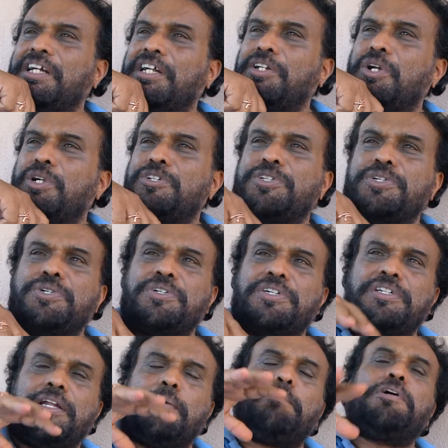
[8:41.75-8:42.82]
And also
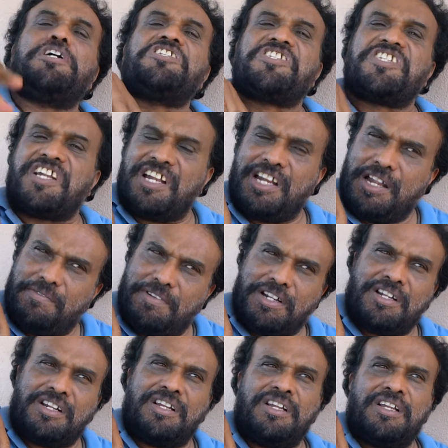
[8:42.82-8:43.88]
in a personal level,
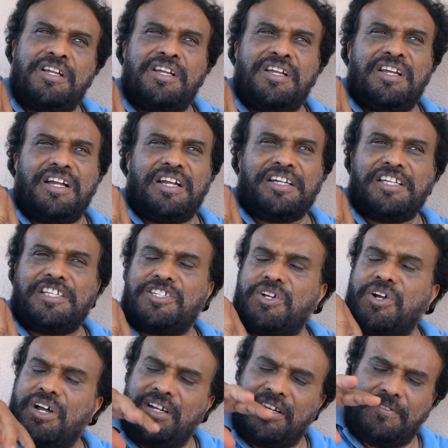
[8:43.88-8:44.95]
and he's
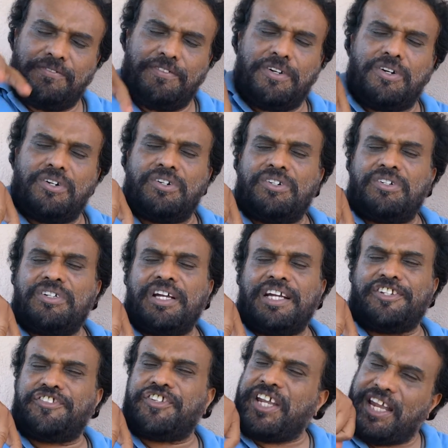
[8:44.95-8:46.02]
calling for a
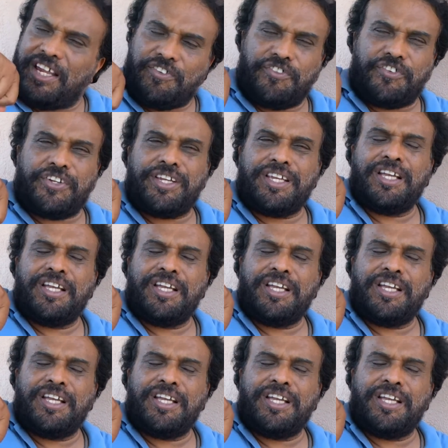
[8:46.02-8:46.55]
change.